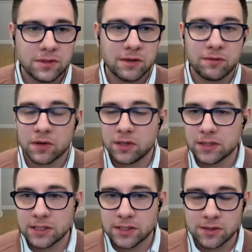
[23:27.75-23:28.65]
difficult
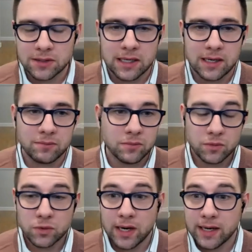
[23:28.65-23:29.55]
issues that I'm
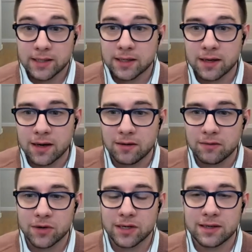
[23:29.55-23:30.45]
trying to
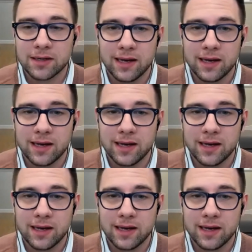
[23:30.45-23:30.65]
uncover and,